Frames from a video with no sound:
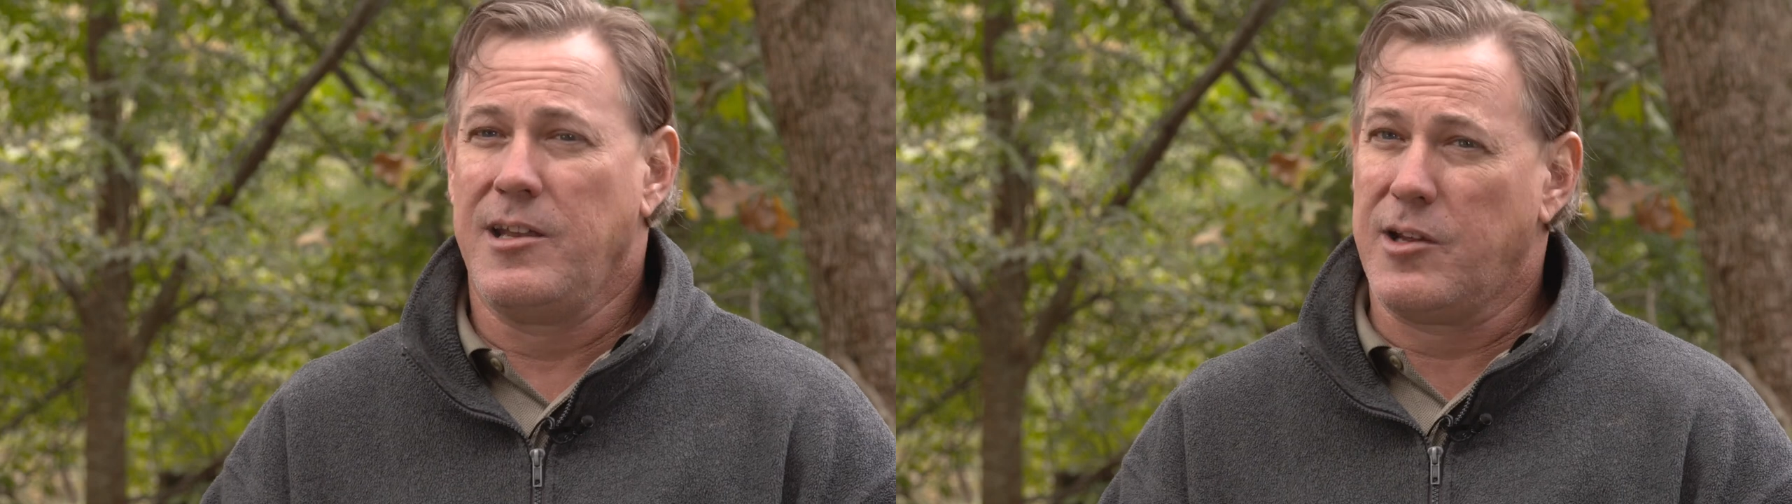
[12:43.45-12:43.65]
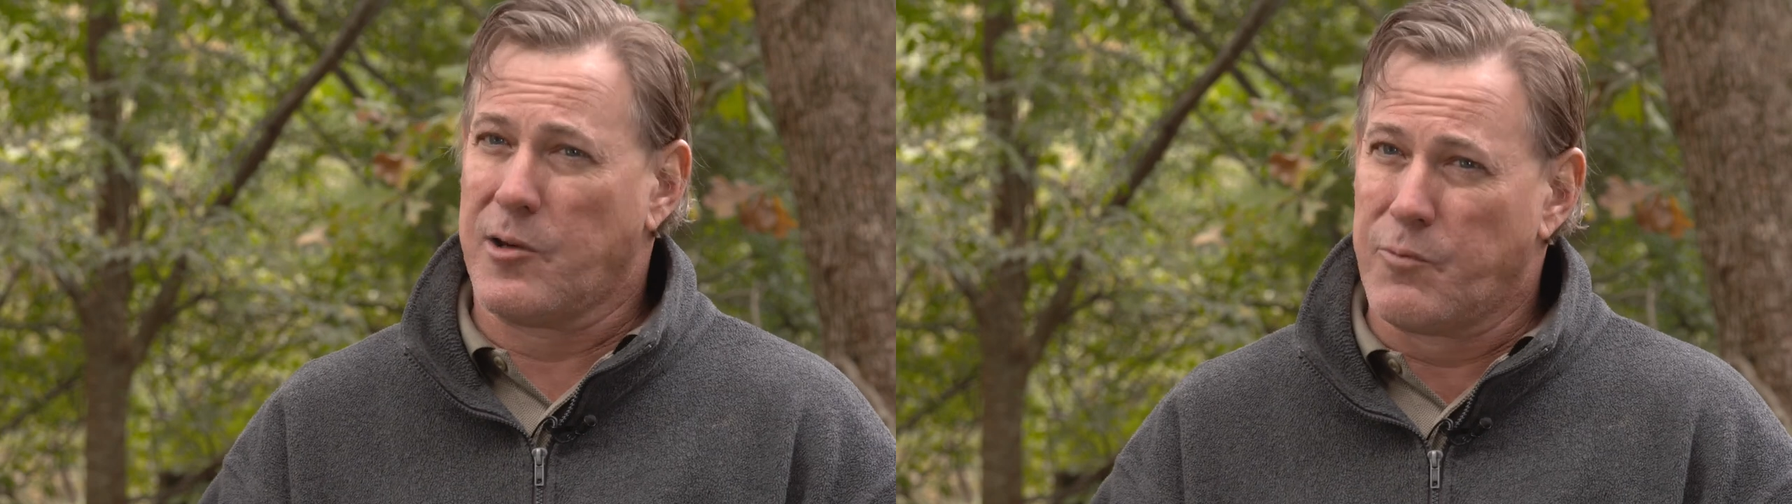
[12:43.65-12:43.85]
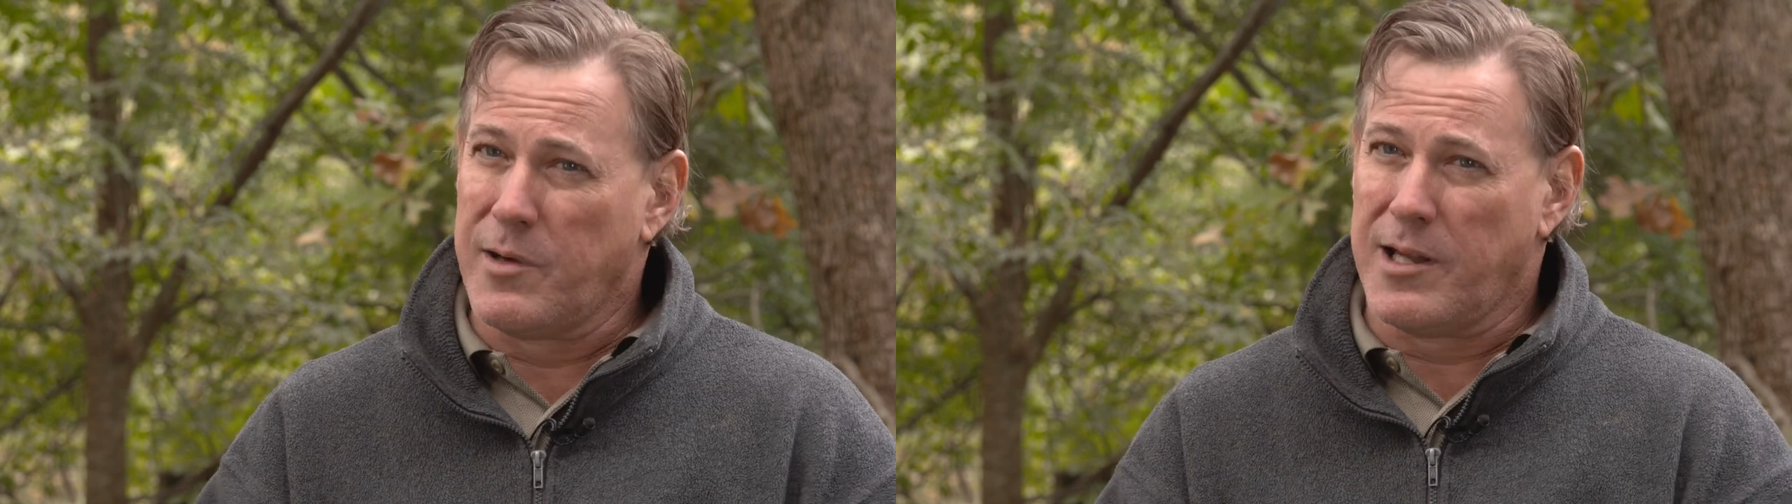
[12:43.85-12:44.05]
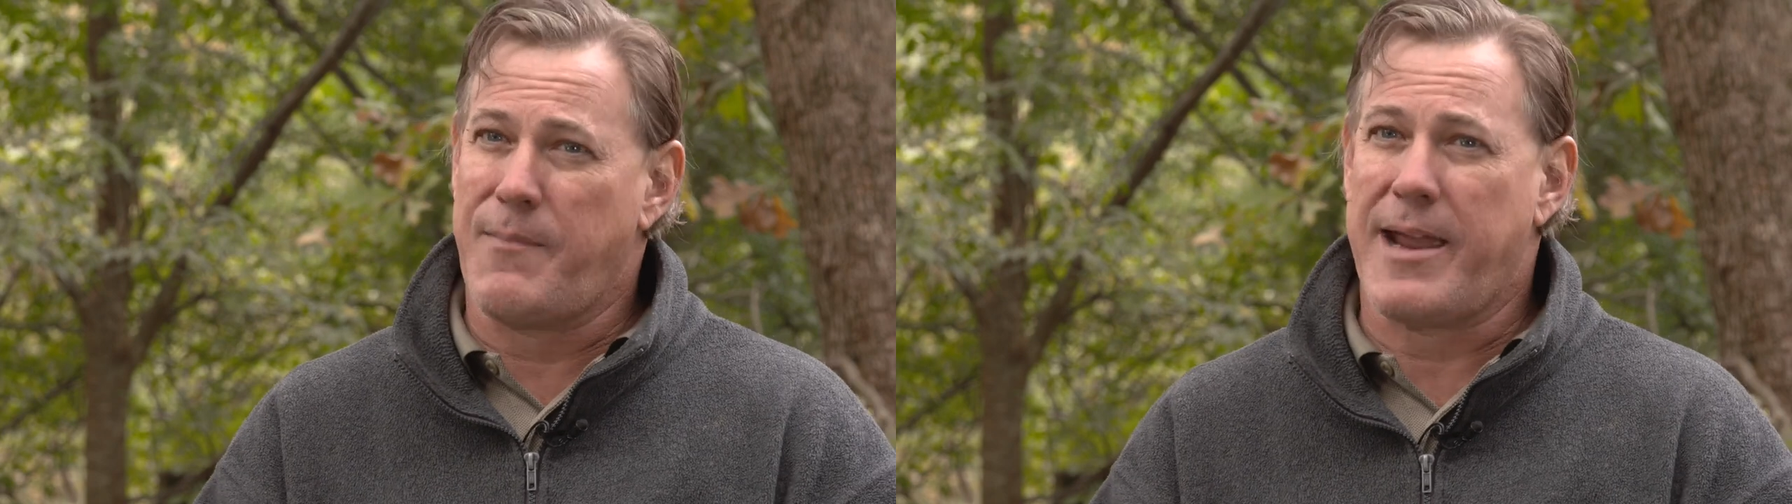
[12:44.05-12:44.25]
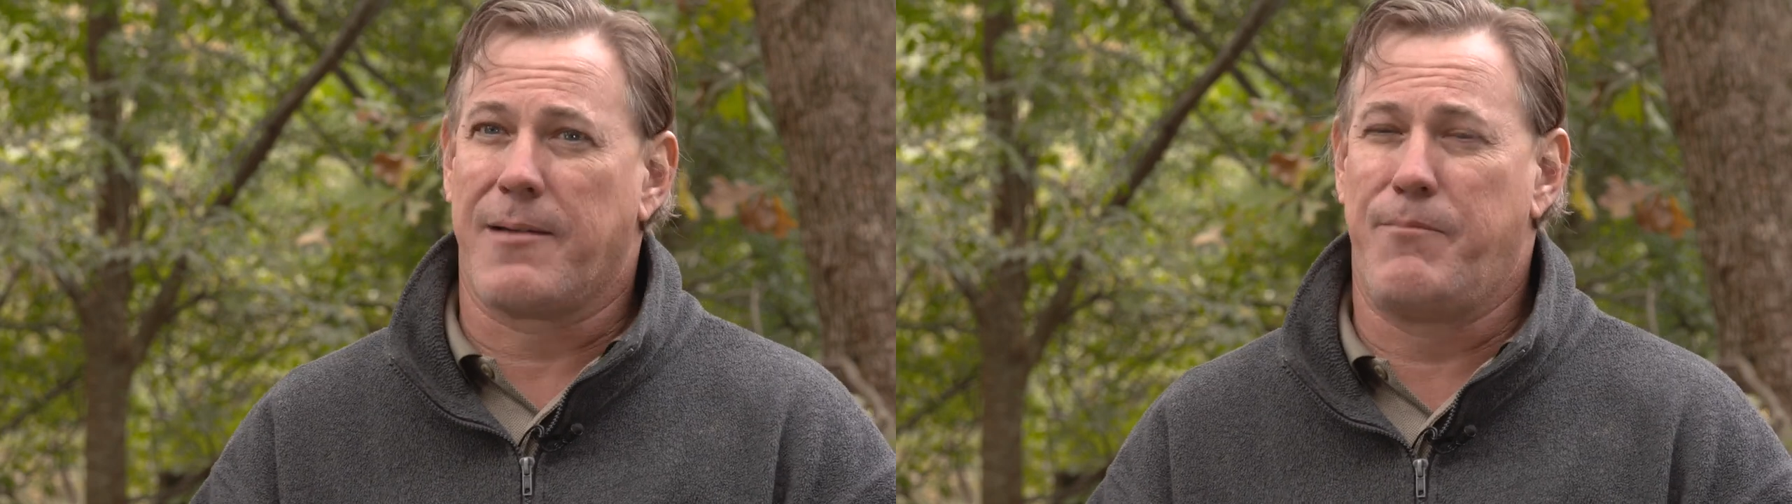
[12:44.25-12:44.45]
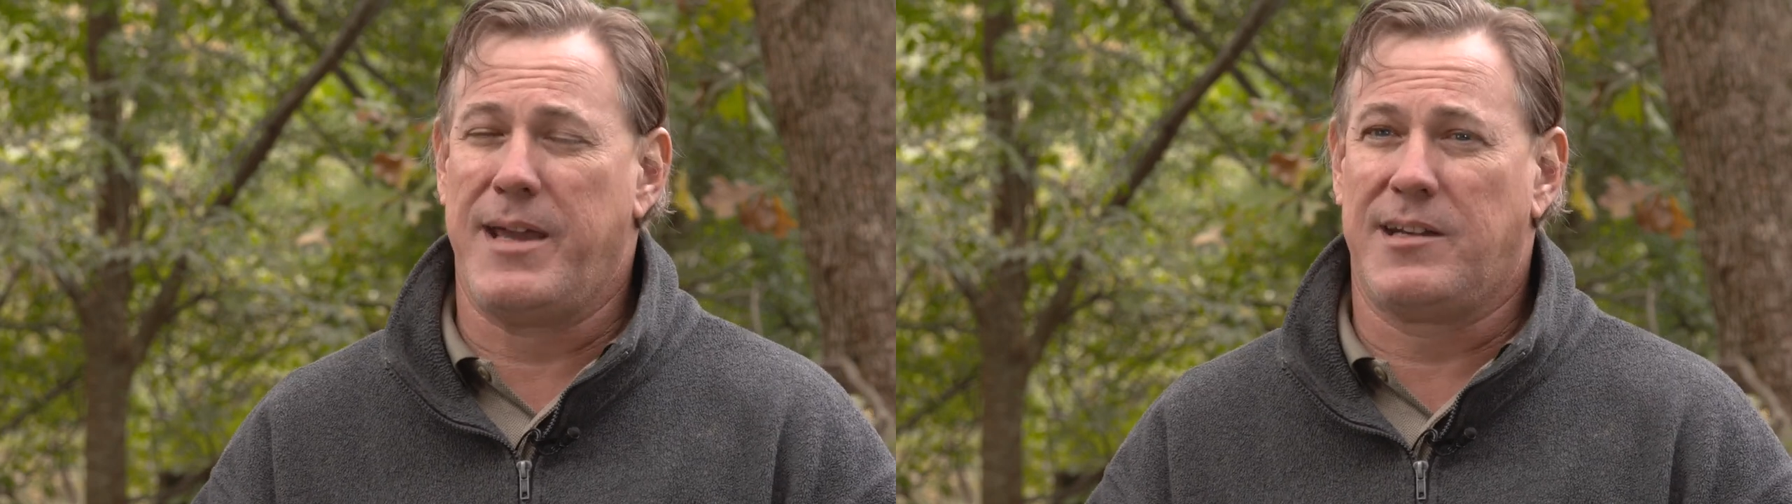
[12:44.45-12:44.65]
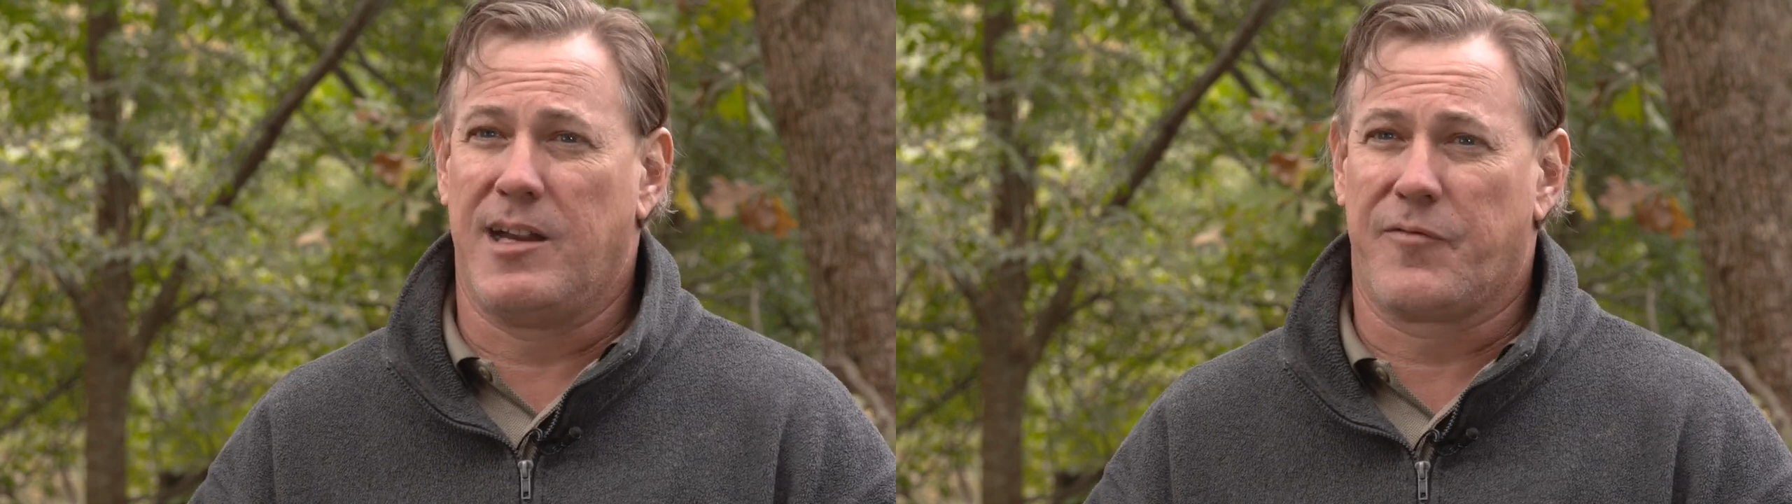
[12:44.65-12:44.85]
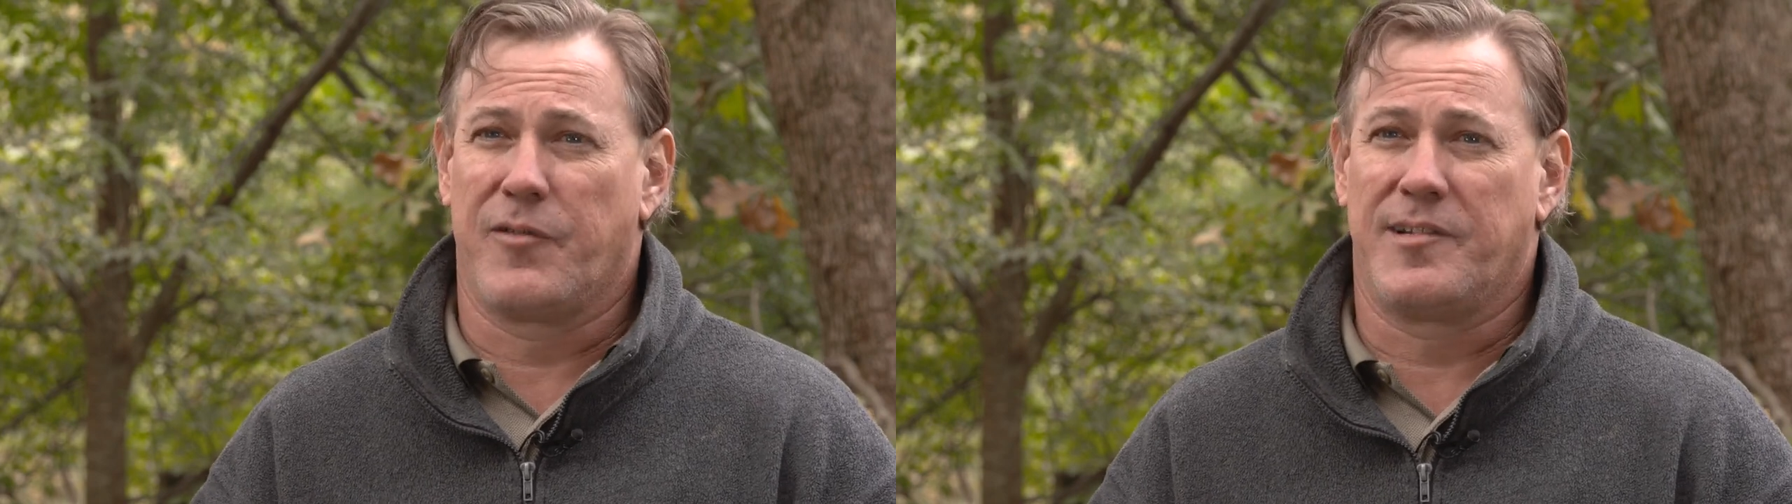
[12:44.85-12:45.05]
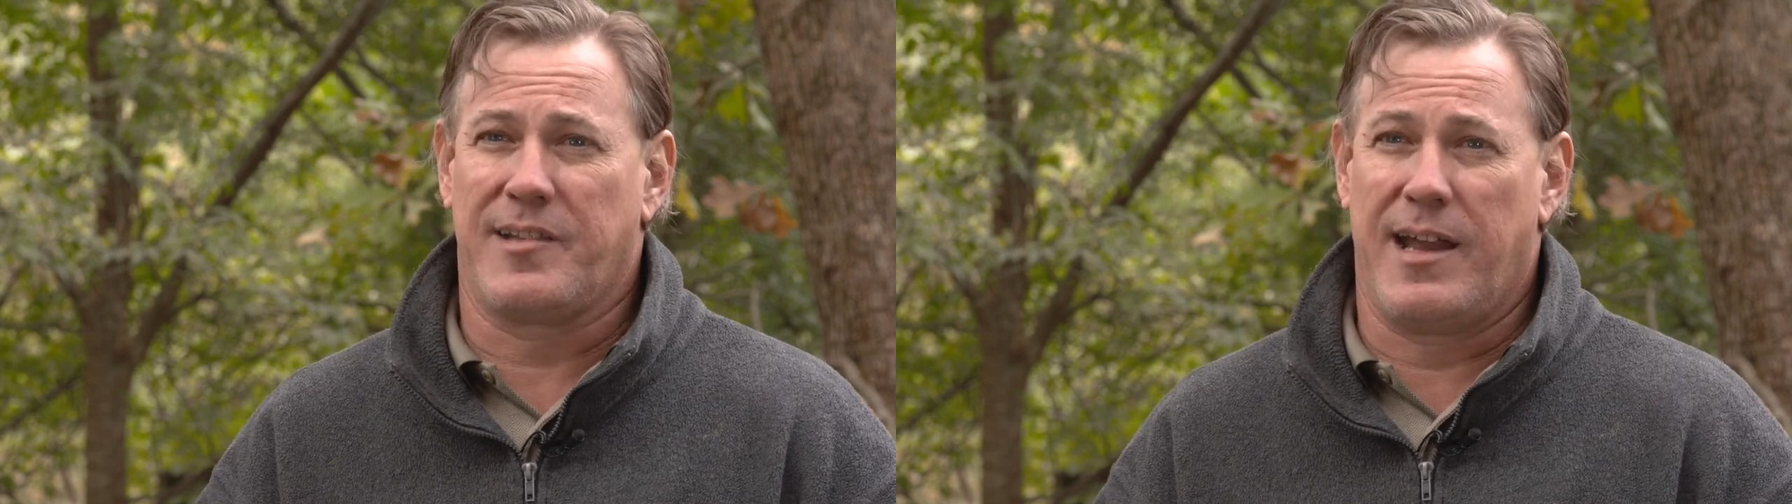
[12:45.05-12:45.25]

you can really make a big difference.